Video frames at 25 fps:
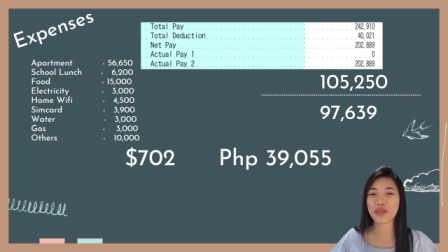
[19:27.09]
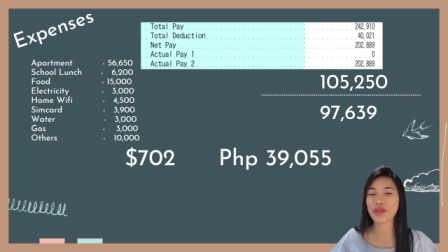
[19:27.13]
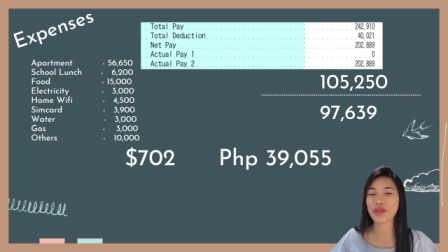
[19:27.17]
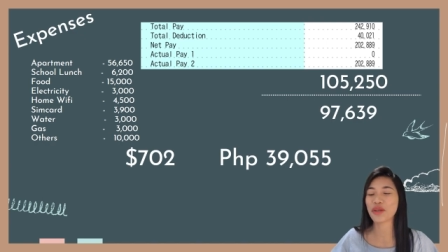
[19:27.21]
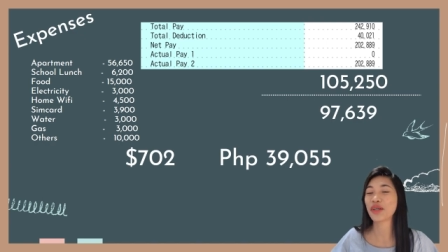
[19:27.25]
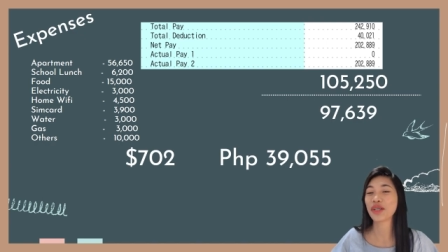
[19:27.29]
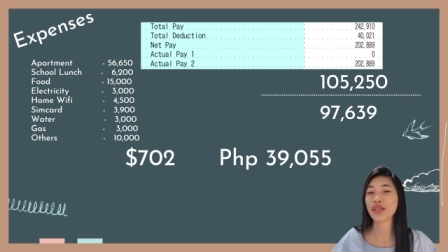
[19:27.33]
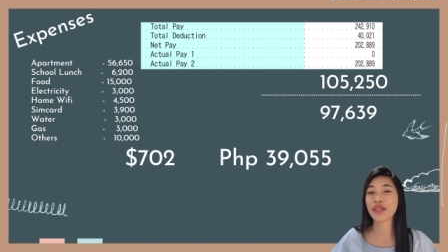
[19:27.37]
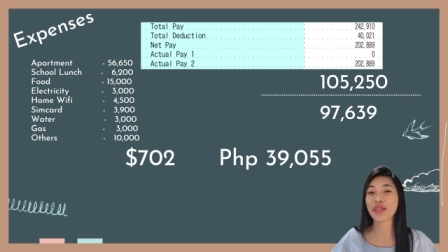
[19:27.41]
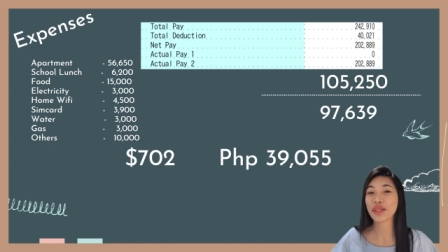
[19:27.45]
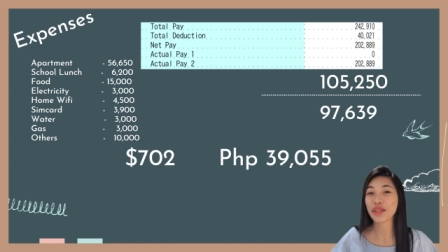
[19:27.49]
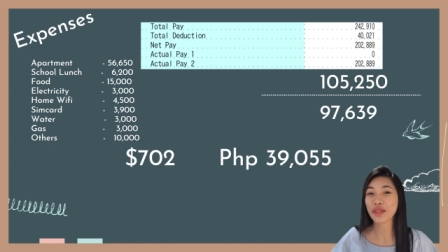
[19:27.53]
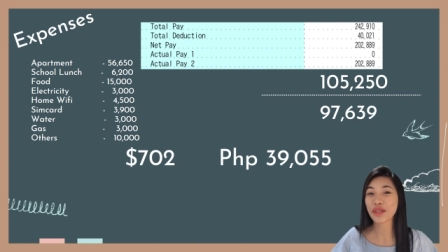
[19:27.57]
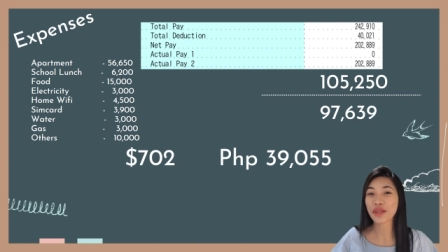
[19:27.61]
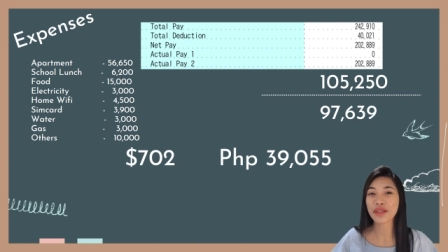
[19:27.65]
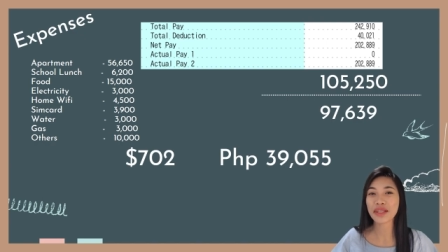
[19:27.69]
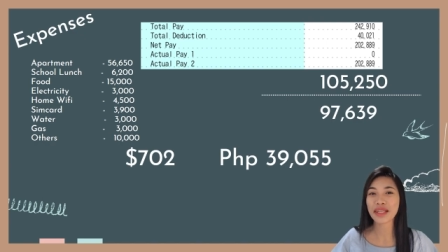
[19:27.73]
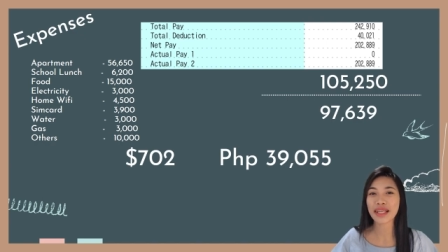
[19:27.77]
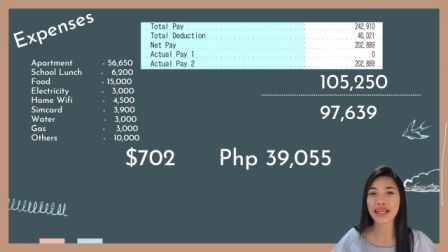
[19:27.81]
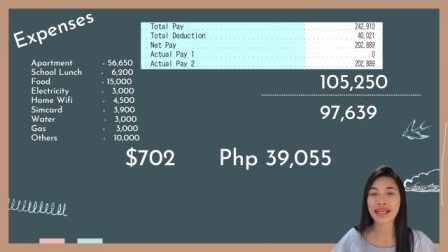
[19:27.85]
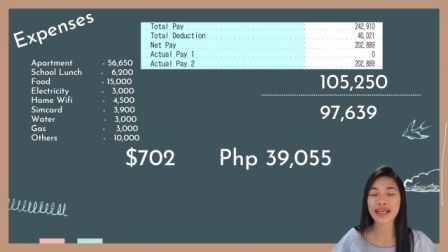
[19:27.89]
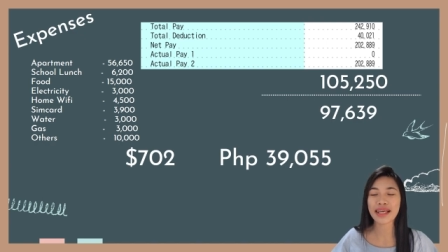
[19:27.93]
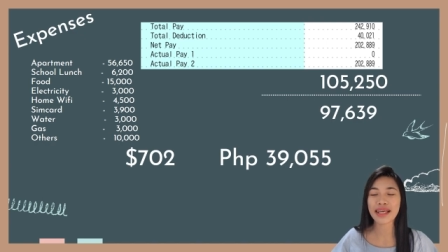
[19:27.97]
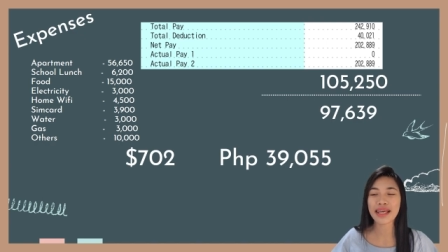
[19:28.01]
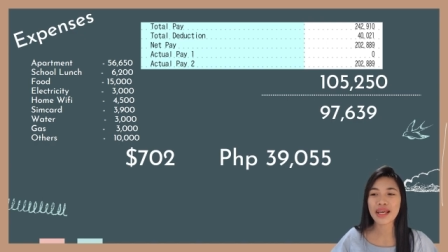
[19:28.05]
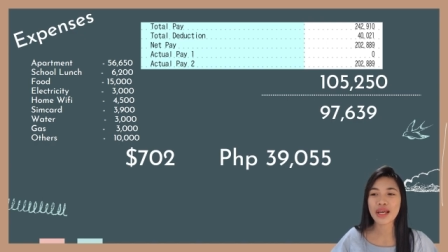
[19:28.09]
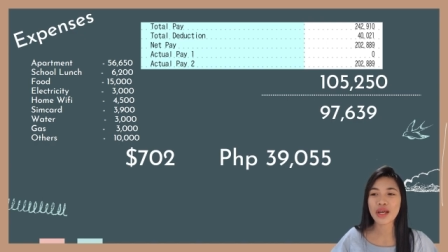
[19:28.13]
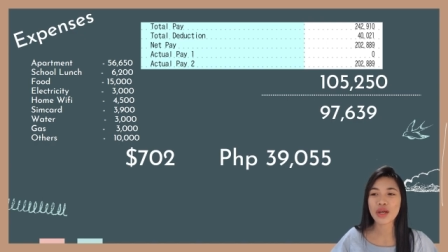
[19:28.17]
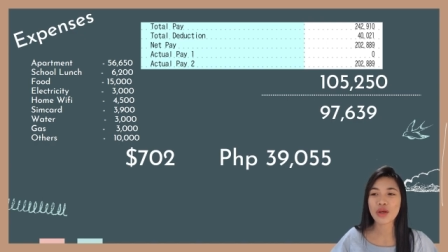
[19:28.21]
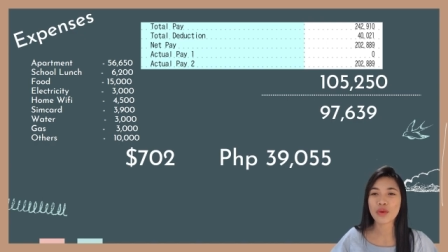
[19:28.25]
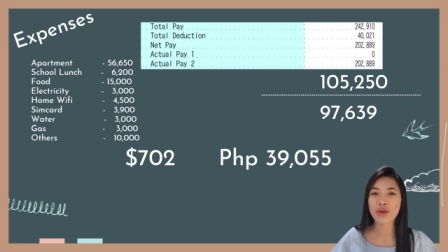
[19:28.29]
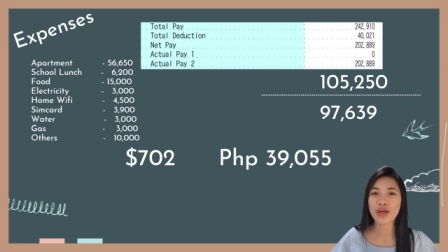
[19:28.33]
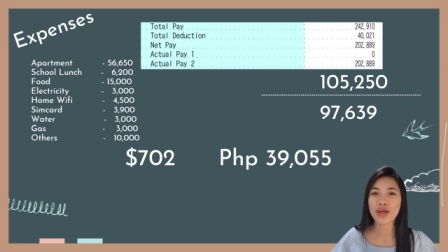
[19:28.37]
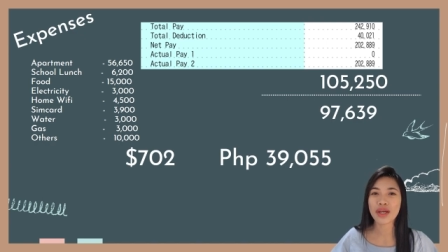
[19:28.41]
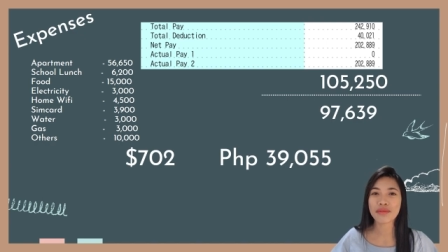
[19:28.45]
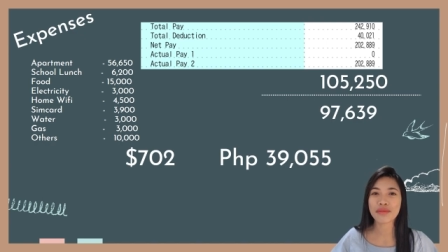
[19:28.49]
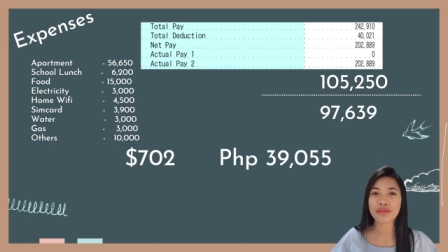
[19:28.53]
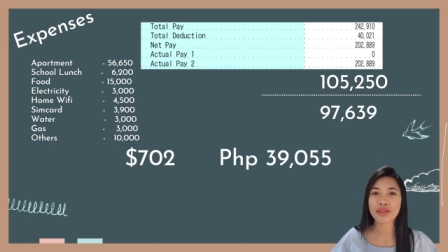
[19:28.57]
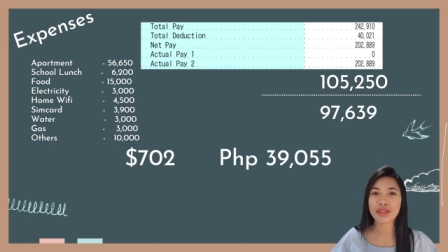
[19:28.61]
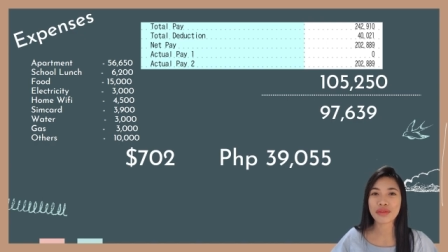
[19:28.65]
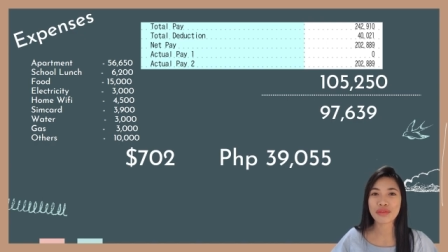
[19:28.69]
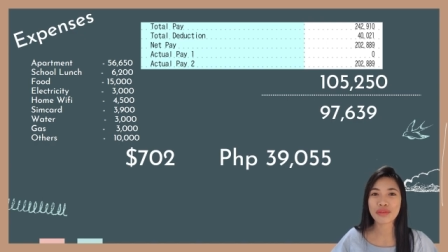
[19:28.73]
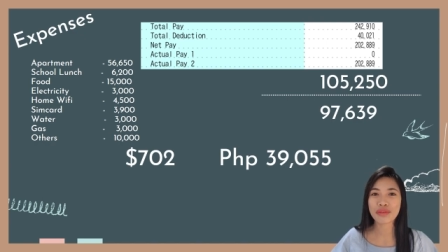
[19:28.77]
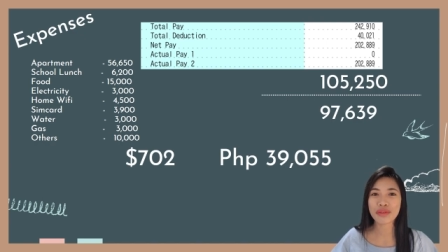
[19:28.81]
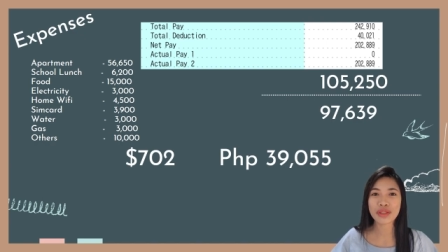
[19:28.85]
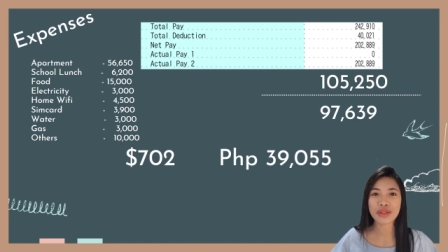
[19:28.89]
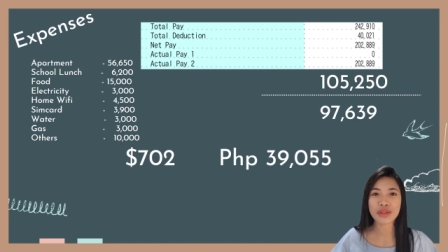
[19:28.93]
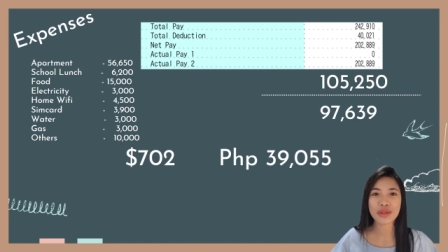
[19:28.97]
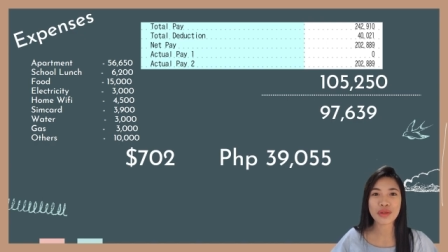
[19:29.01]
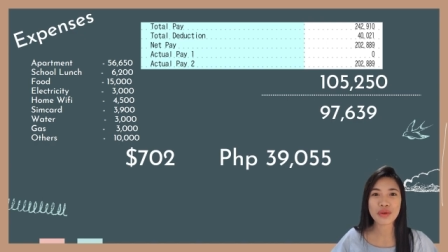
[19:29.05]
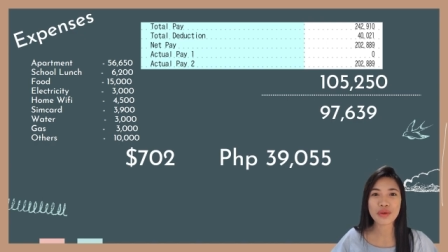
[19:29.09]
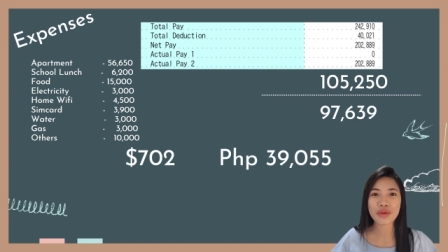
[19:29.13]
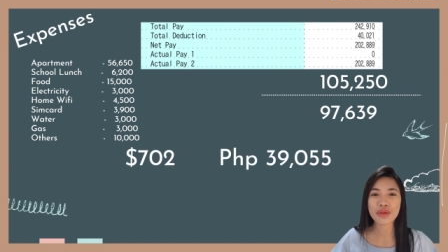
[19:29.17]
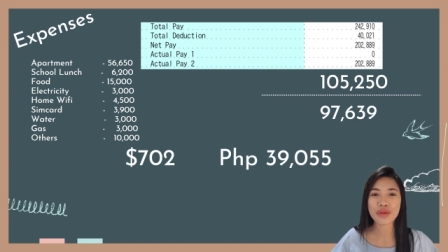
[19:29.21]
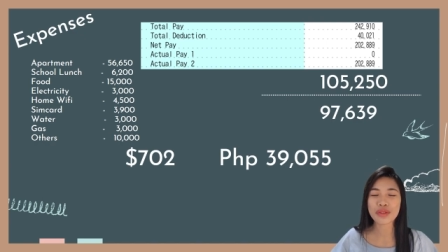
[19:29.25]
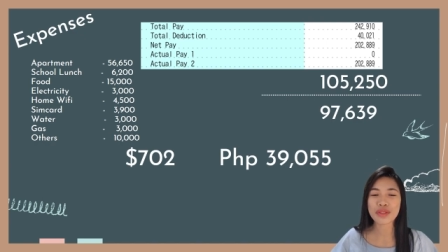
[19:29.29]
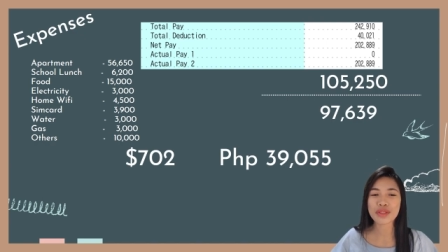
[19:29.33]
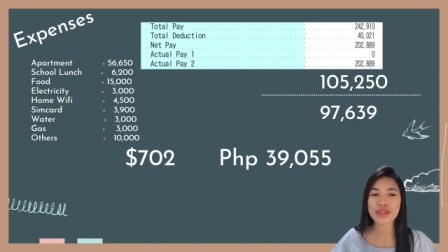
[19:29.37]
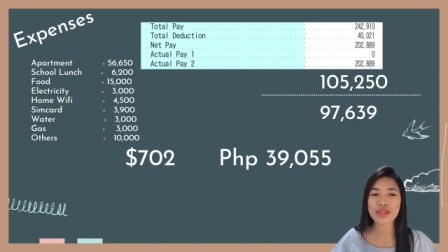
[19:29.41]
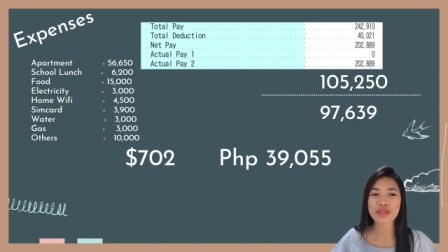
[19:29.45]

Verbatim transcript: Or, you know, like we have different goals.